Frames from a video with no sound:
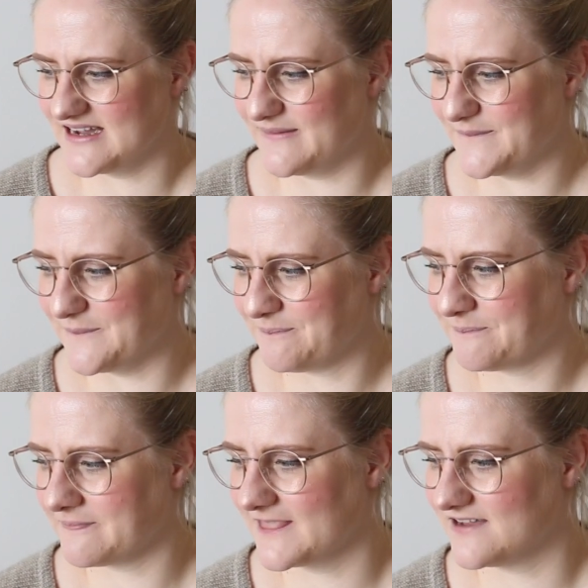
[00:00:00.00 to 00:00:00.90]

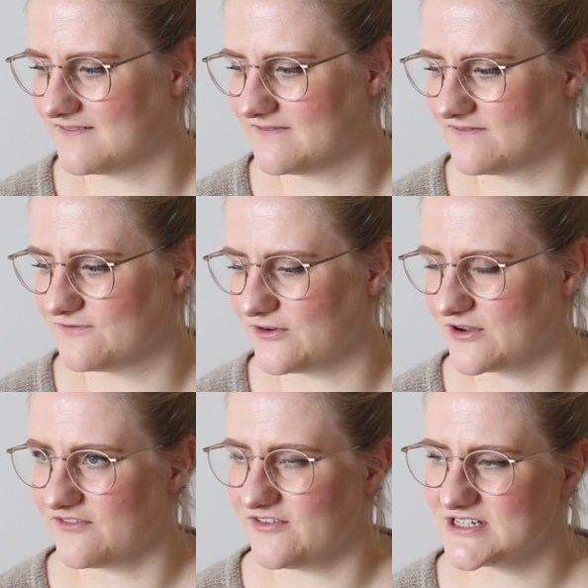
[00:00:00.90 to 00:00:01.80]

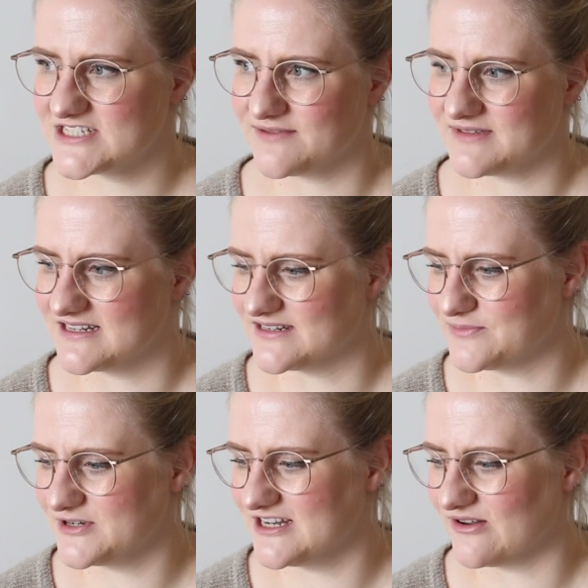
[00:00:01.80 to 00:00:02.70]
for the first time in a
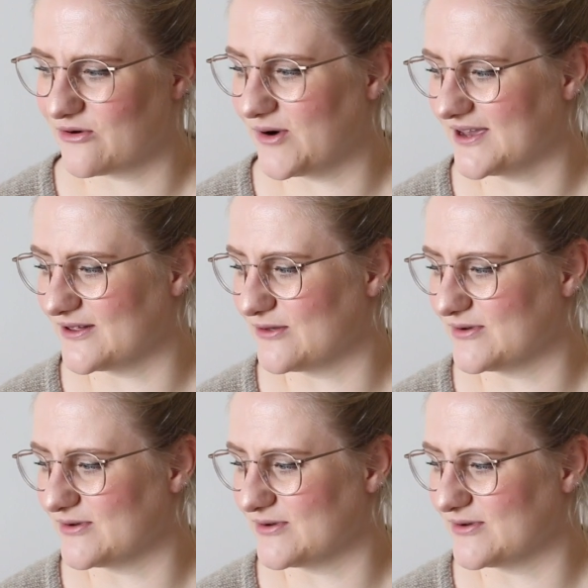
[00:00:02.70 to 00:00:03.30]
pretty long while,